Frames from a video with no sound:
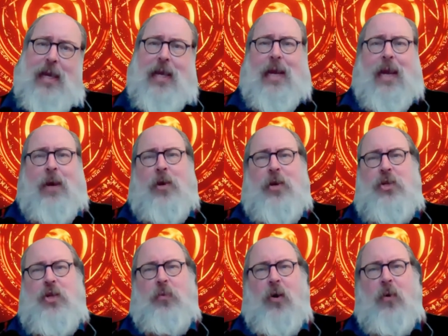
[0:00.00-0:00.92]
It reaches
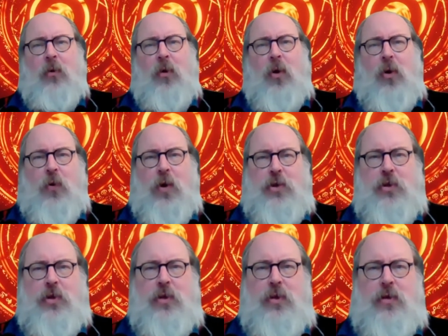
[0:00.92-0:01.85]
a point where all
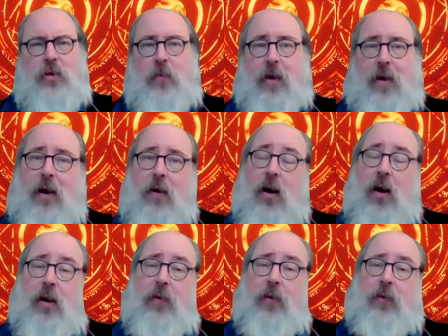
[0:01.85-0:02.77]
questions, no matter how
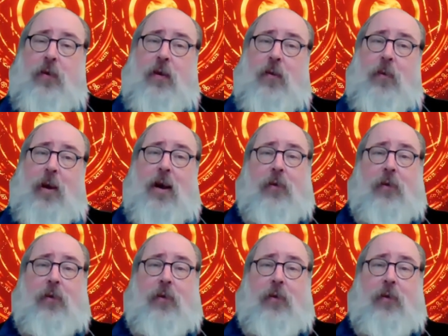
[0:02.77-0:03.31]
honest and no matter how